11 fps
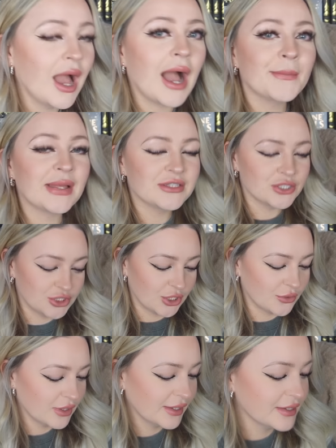I meant to
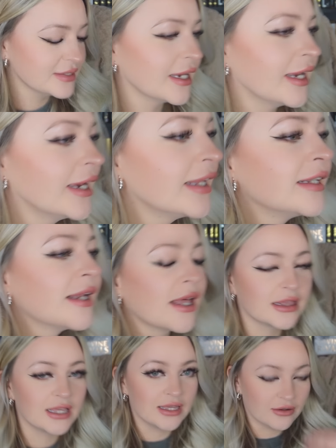show this in the